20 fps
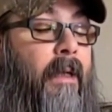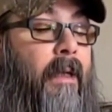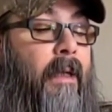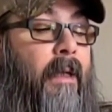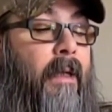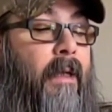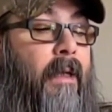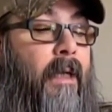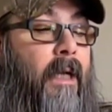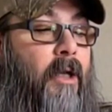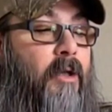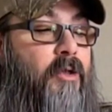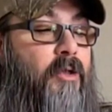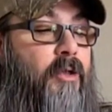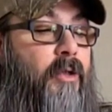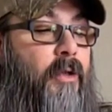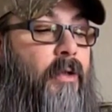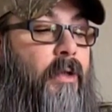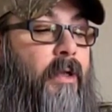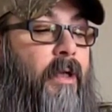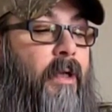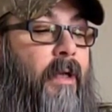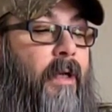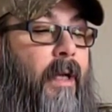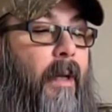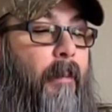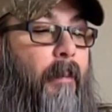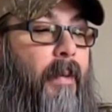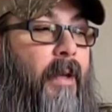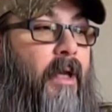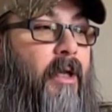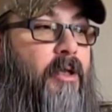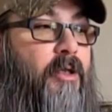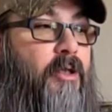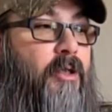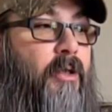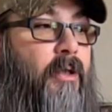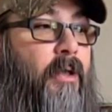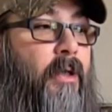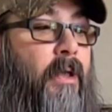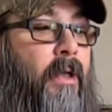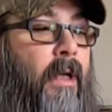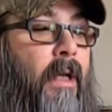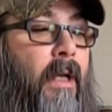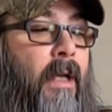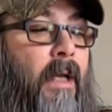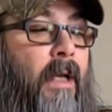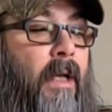I'll show you a picture